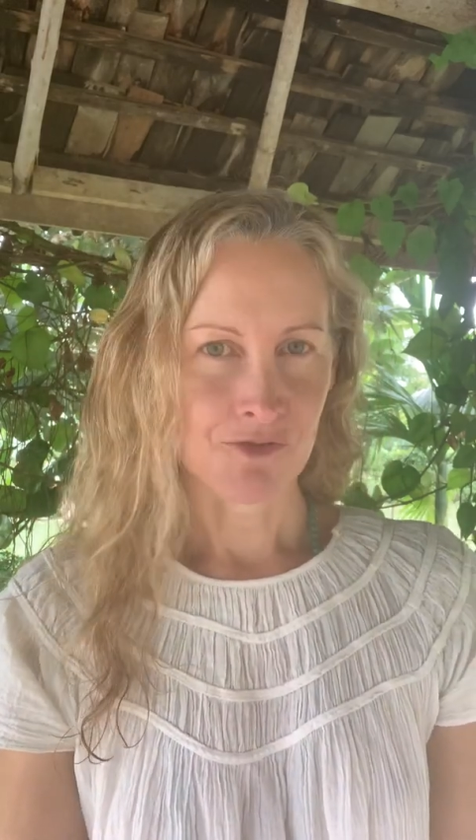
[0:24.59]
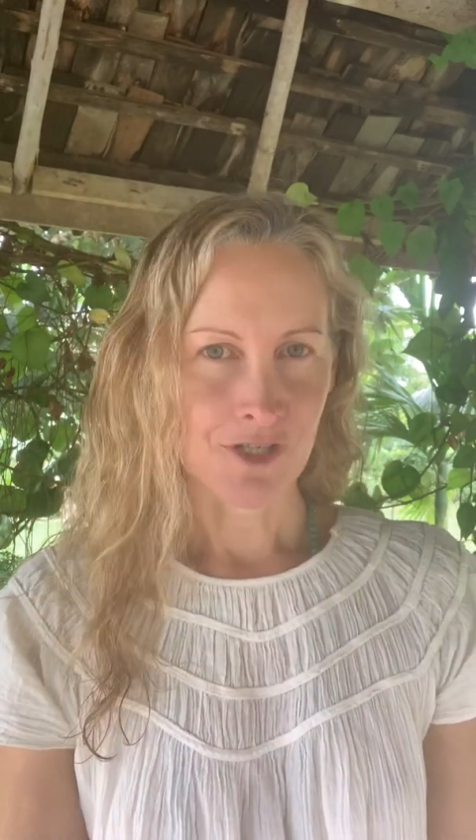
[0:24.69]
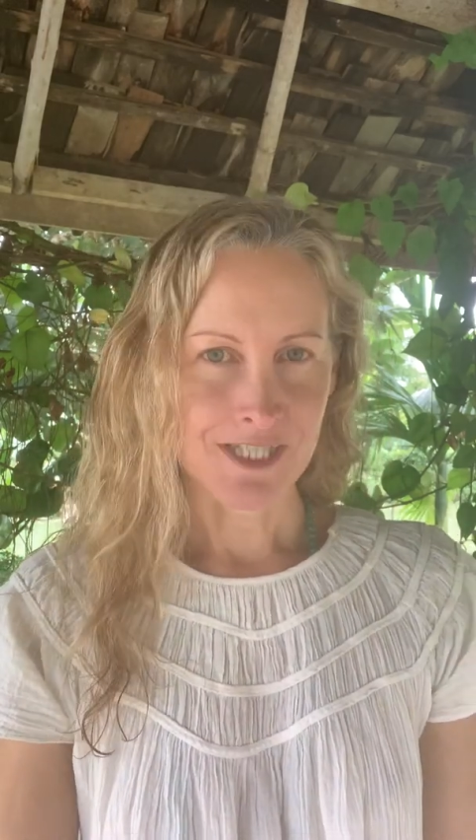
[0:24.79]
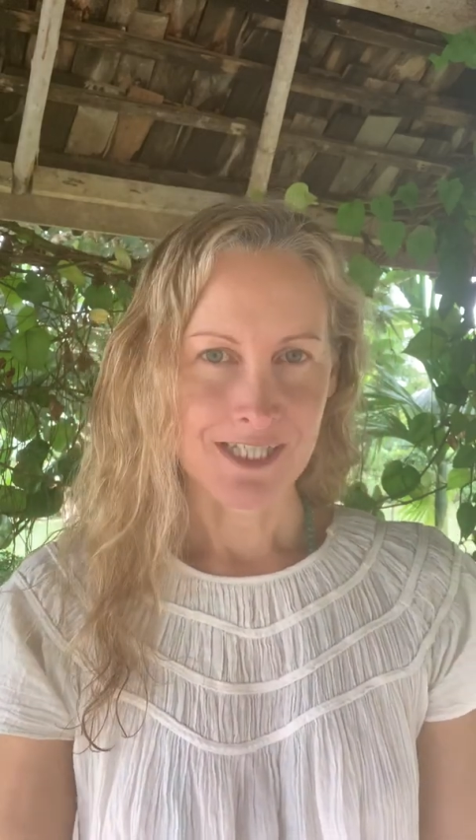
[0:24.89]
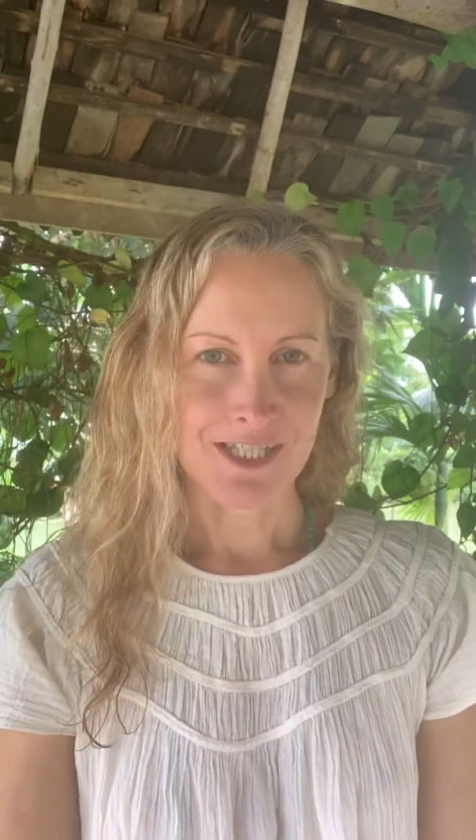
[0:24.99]

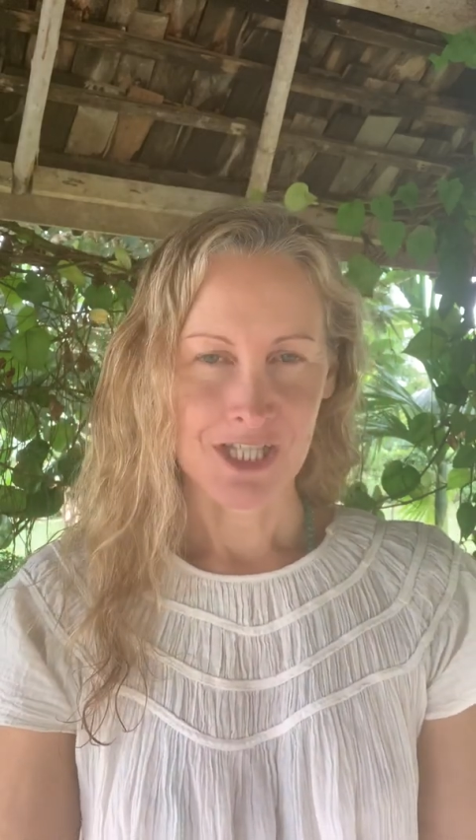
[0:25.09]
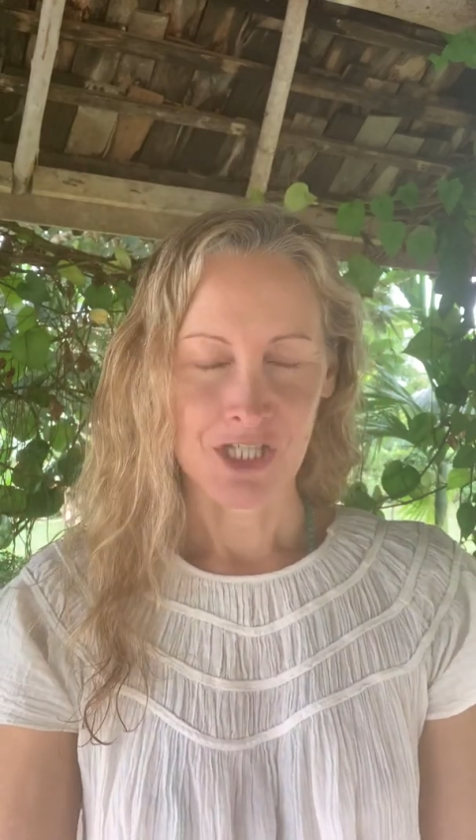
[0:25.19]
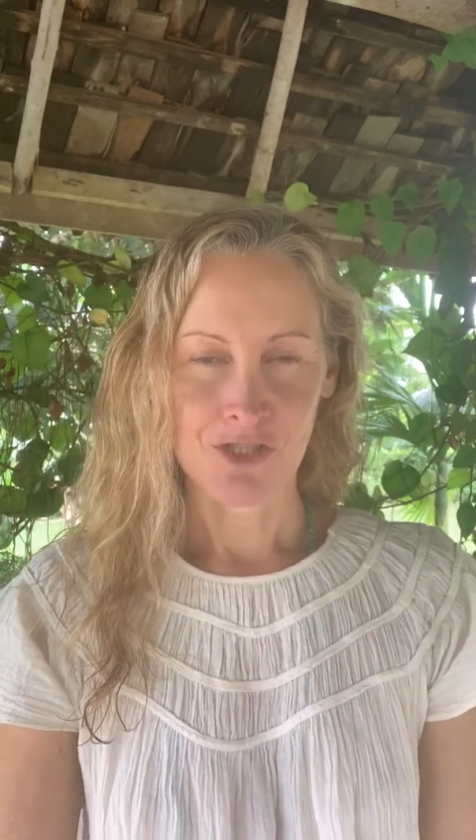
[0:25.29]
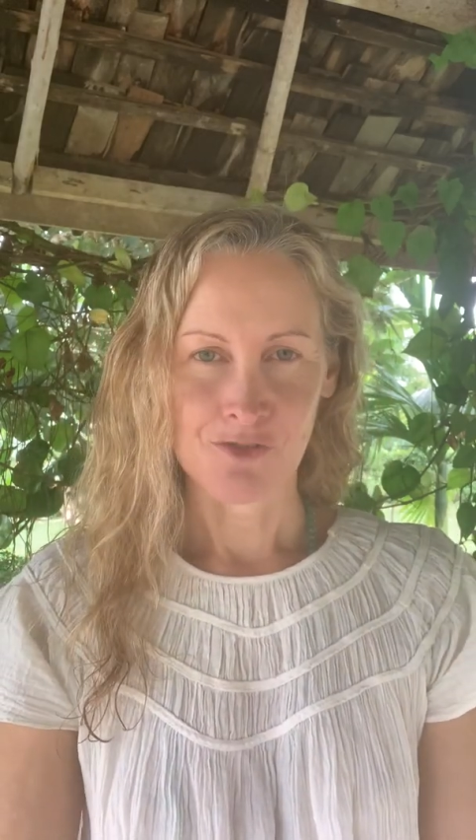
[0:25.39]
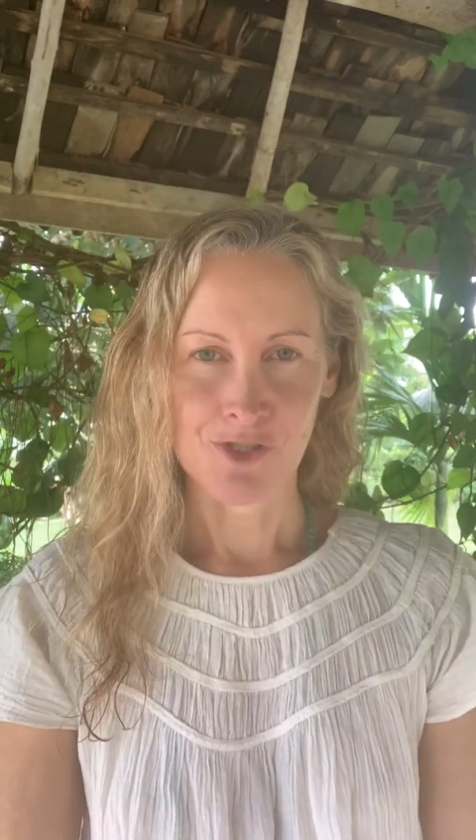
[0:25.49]
writing that
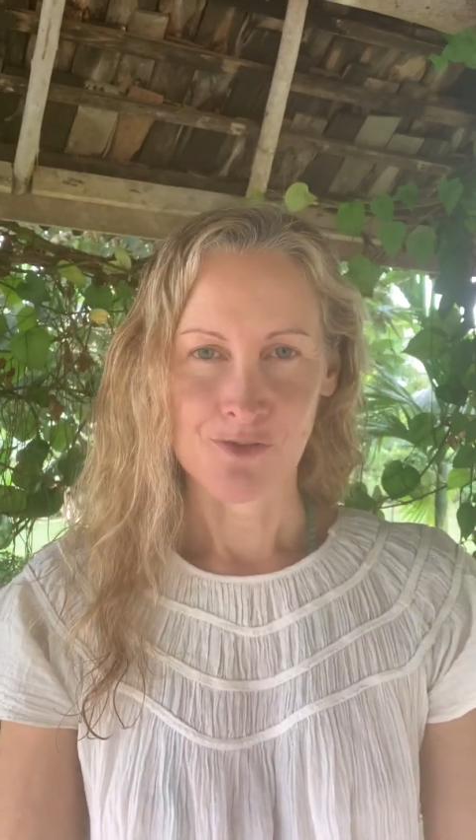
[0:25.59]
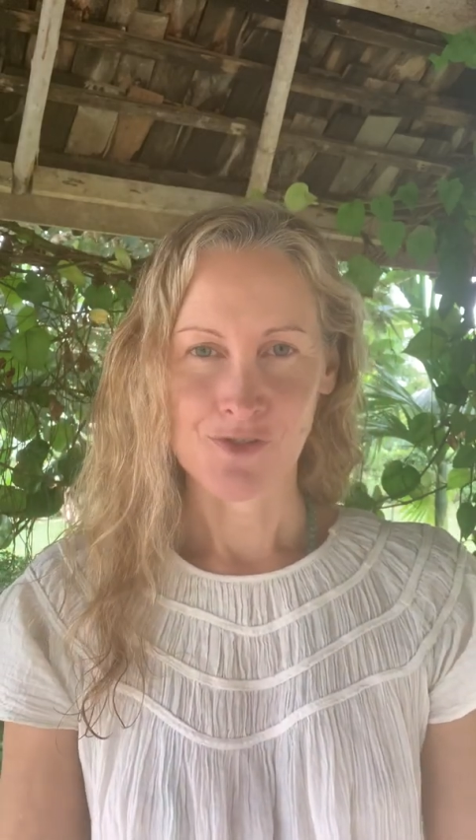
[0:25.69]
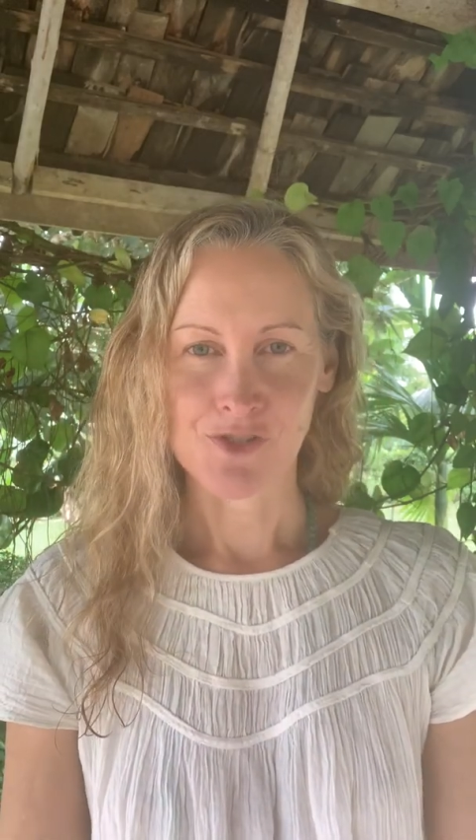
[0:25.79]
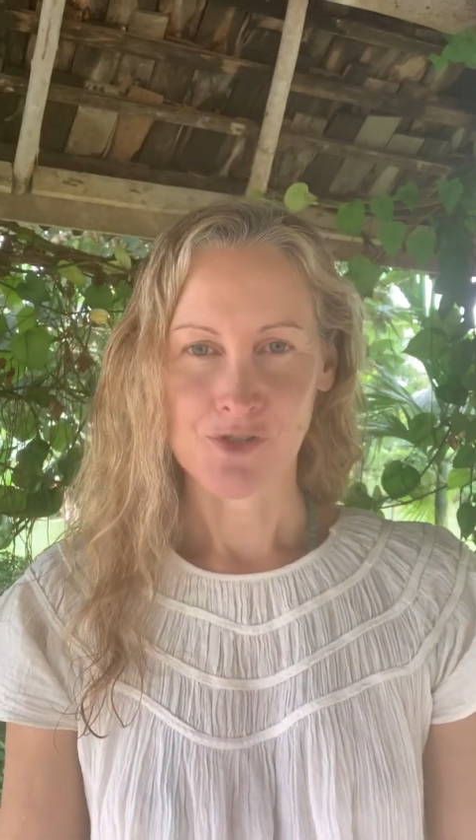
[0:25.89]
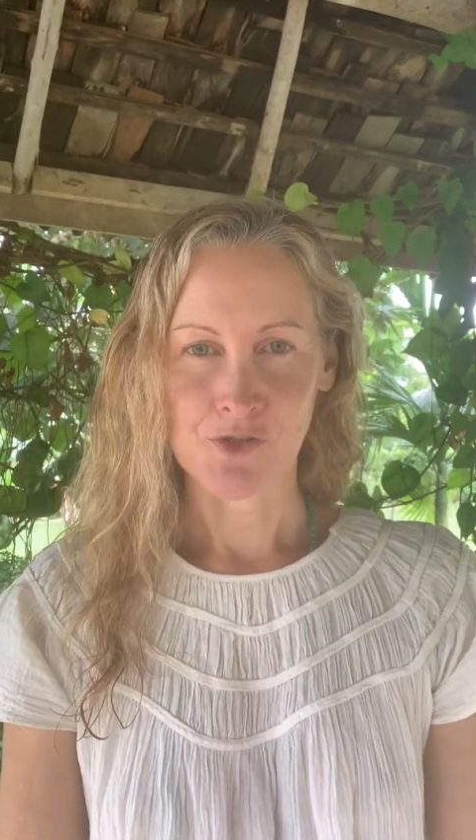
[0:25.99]
you use,
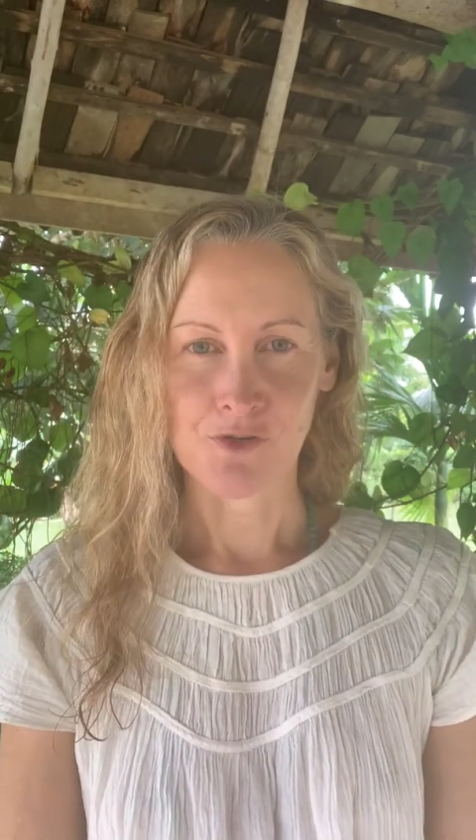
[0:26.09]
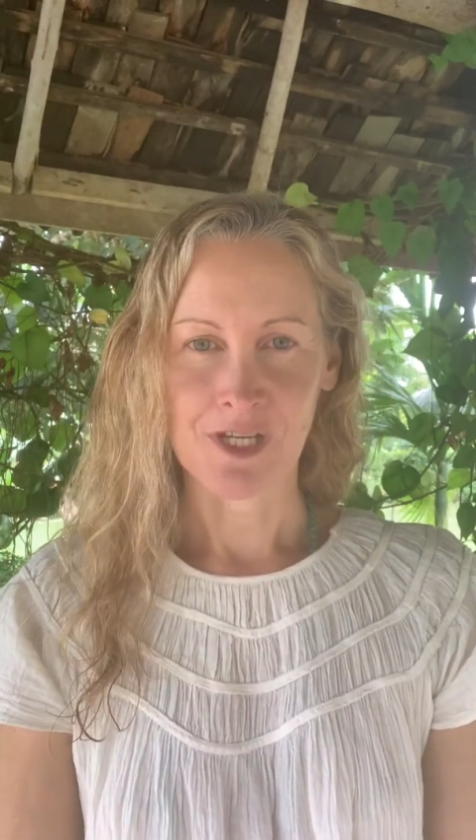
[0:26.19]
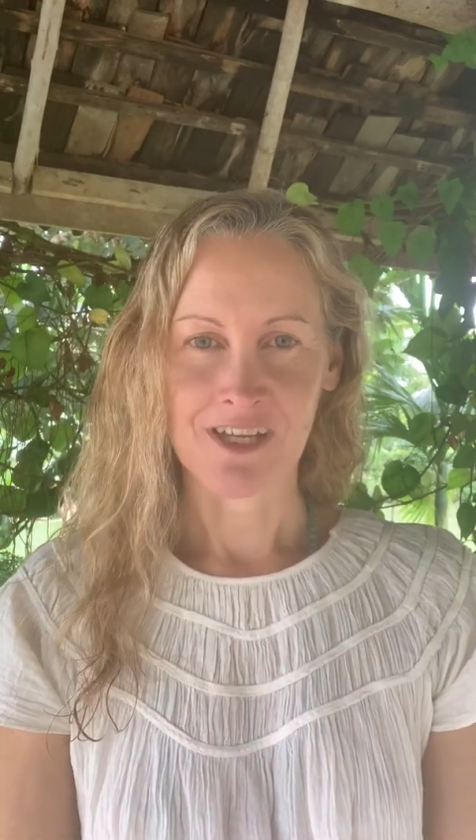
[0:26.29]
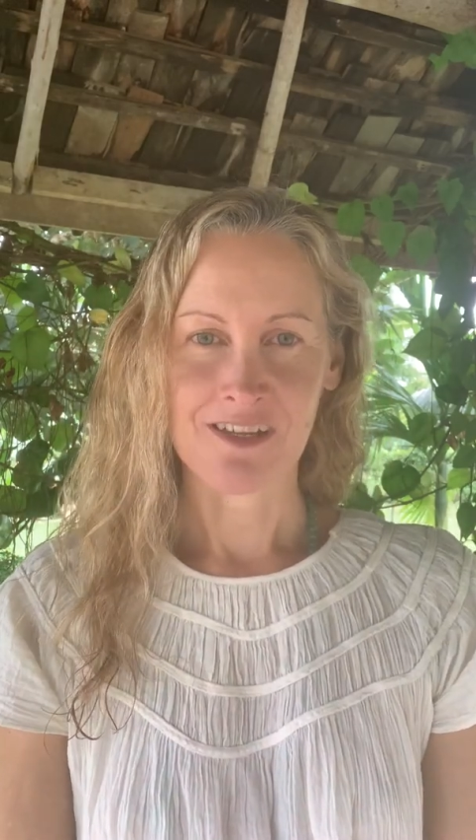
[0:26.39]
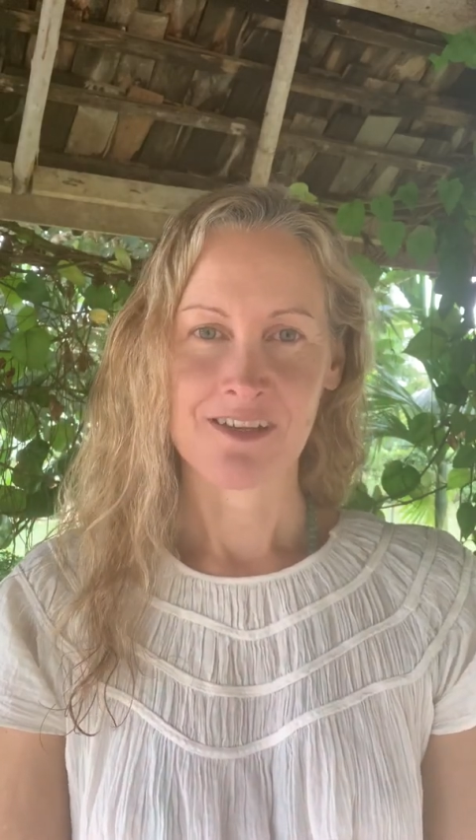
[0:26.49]

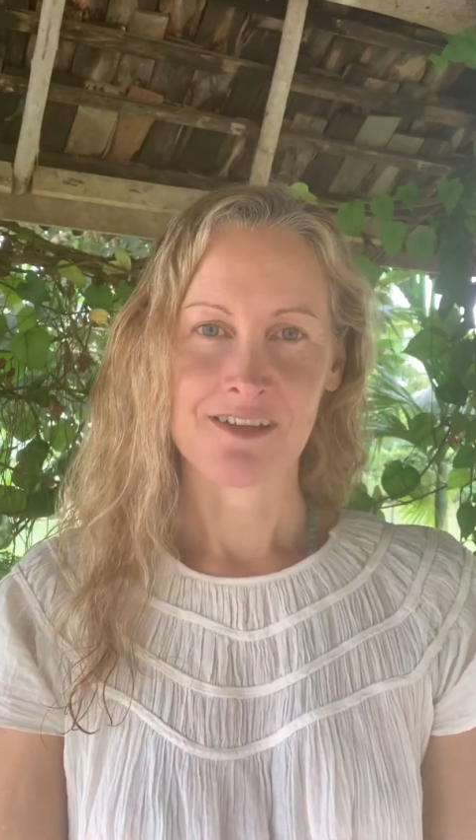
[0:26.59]
story,